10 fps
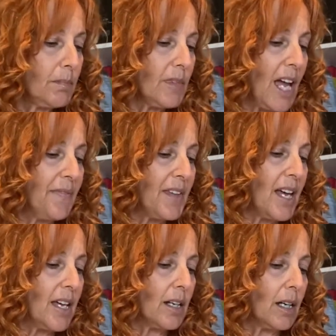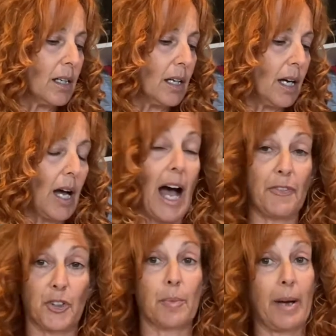And then
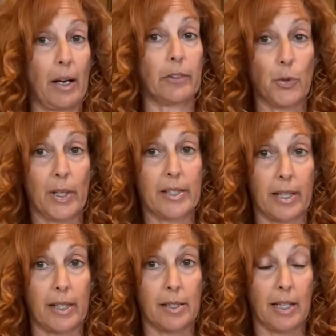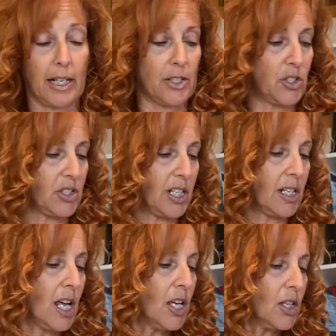after about 20 seconds, like I just did,
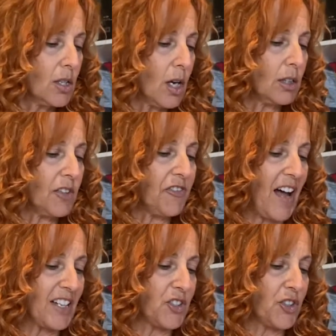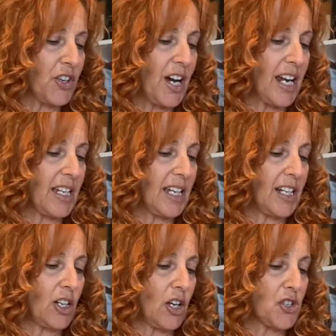you can go a little faster and get
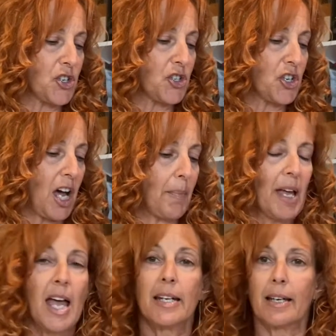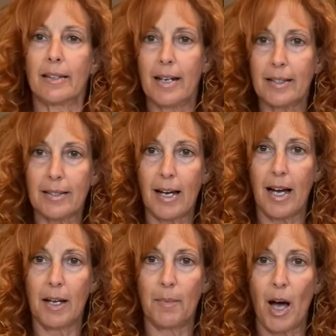it all zhuzhed up. Now the next
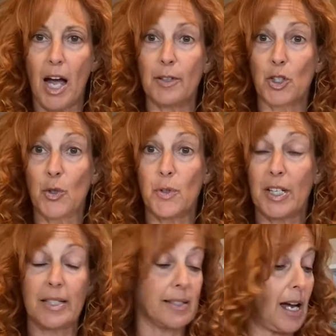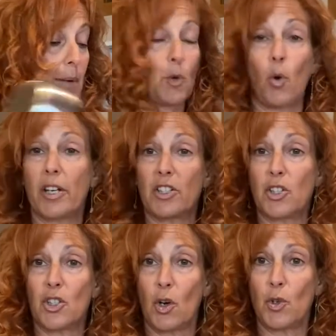time I do this, I'm going to
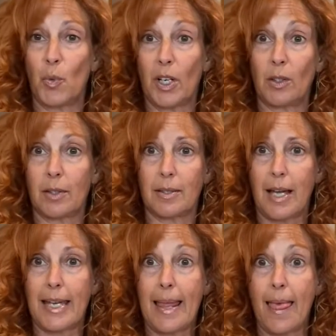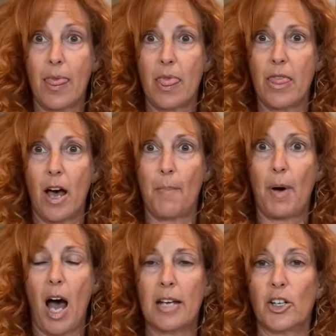show you what it looks like in the
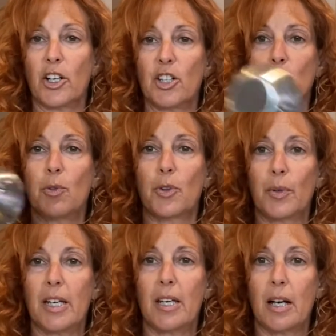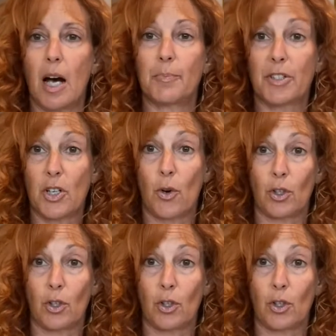pot. You're gonna do 3 cups total,